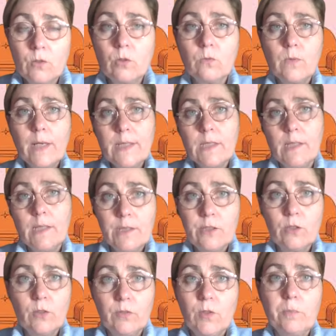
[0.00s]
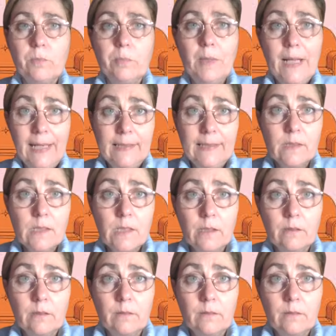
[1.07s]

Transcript: to write a letter of complaint.